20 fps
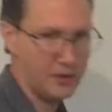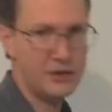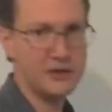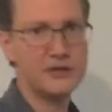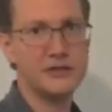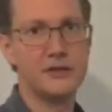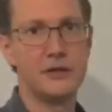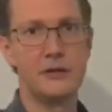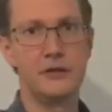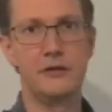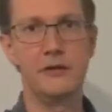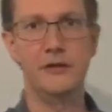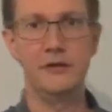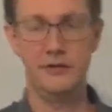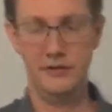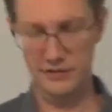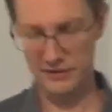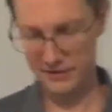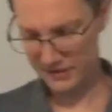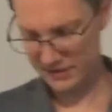So
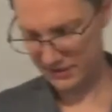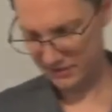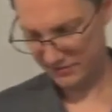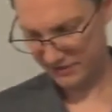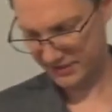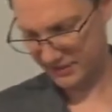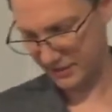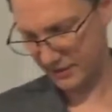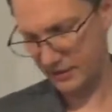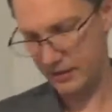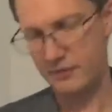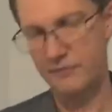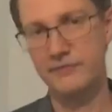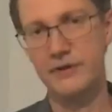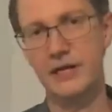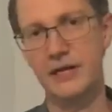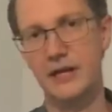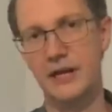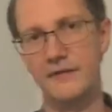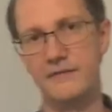this is a
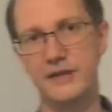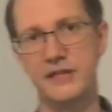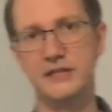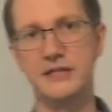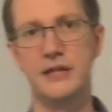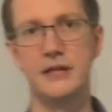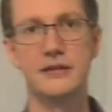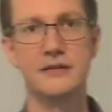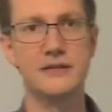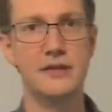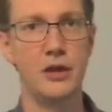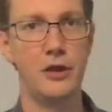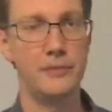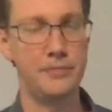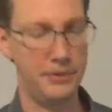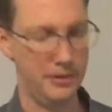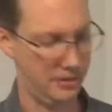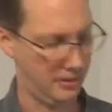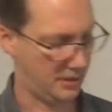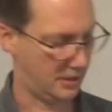really lovely telescope.
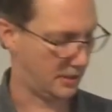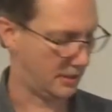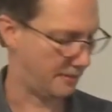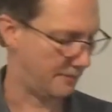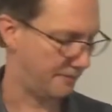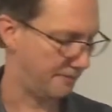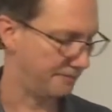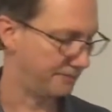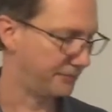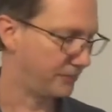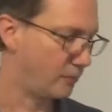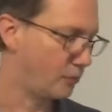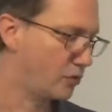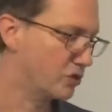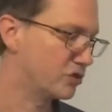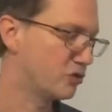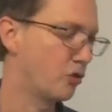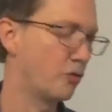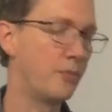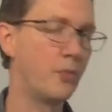We'll
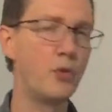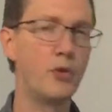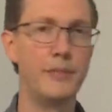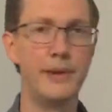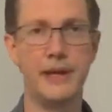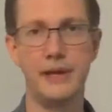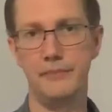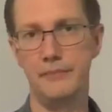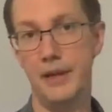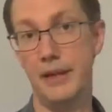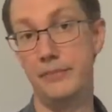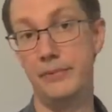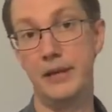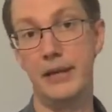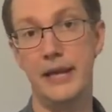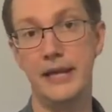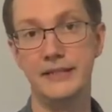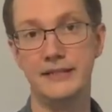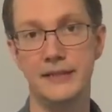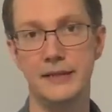talk more about it maybe
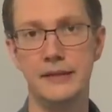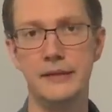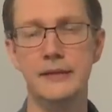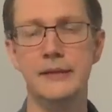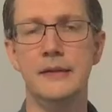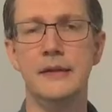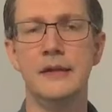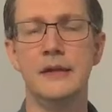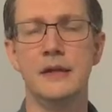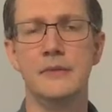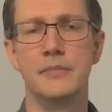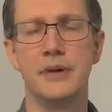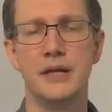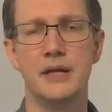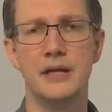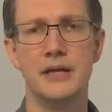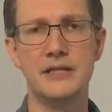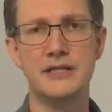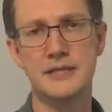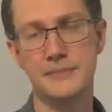later. But
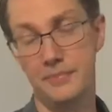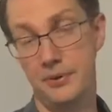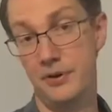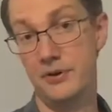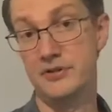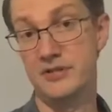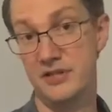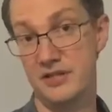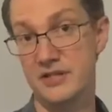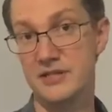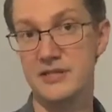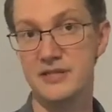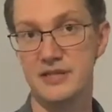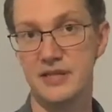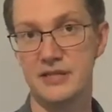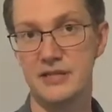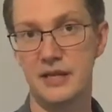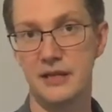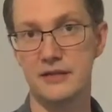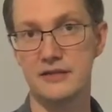let's suppose that this is a
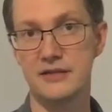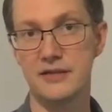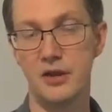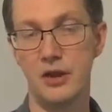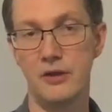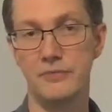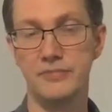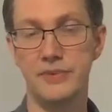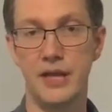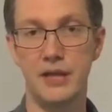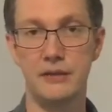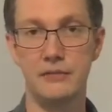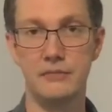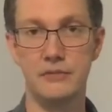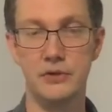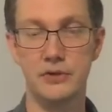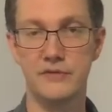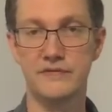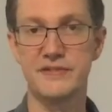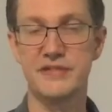telescope that
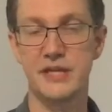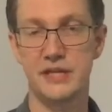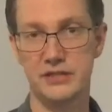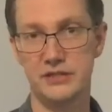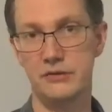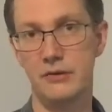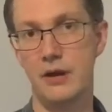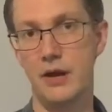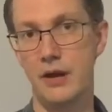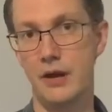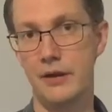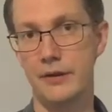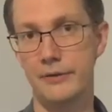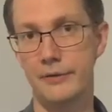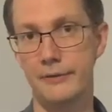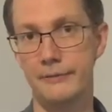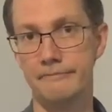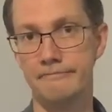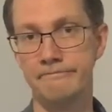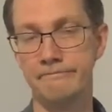you've set your heart on.